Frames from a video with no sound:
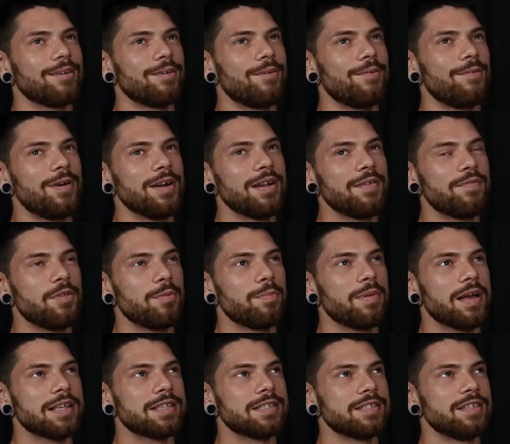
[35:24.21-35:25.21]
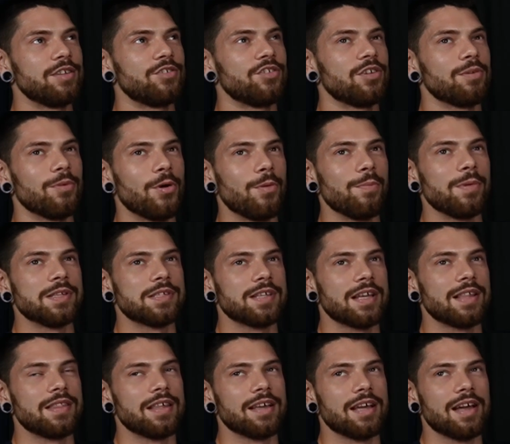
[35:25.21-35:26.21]
one of the best teaching moments I
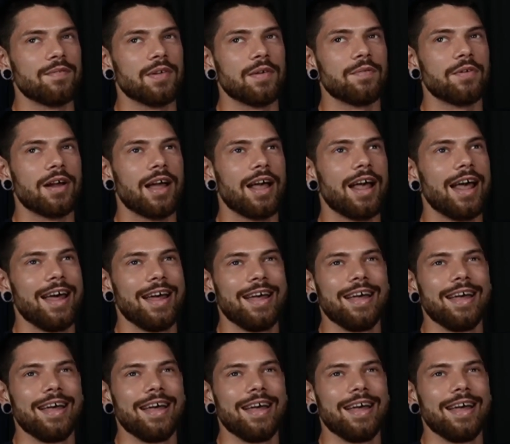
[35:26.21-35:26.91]
think I've ever had.